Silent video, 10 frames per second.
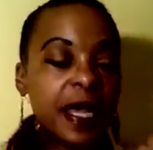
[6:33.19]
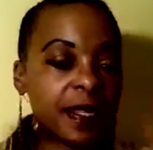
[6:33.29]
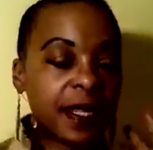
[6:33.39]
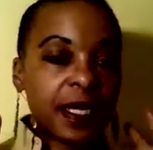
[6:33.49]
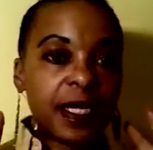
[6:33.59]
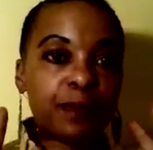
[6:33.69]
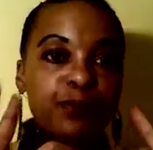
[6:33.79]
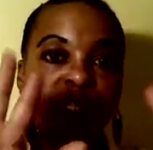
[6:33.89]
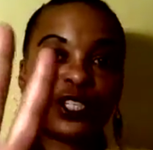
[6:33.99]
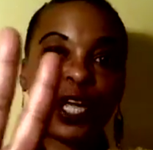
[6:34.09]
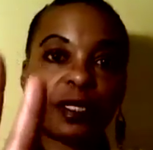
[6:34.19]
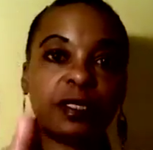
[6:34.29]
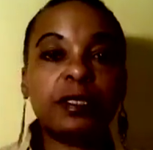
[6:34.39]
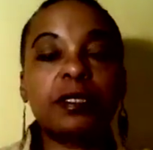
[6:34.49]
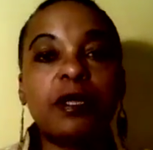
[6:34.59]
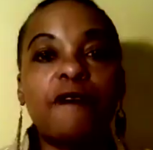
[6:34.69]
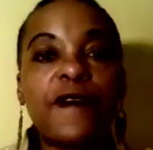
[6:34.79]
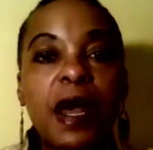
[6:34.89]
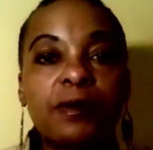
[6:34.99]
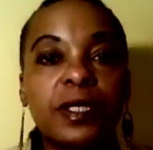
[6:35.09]
that it projects itself
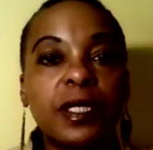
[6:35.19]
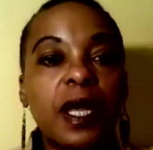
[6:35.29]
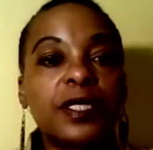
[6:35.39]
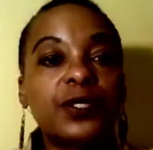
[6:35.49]
outside,